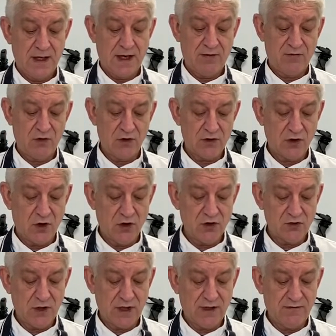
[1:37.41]
I've got
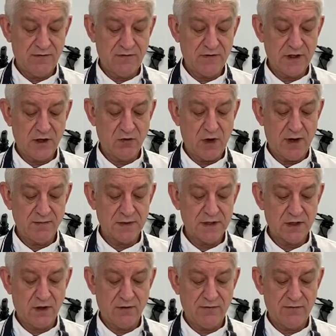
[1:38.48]
150 grams
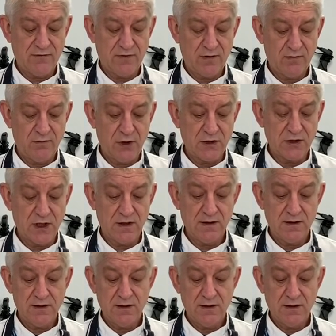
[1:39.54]
of butter.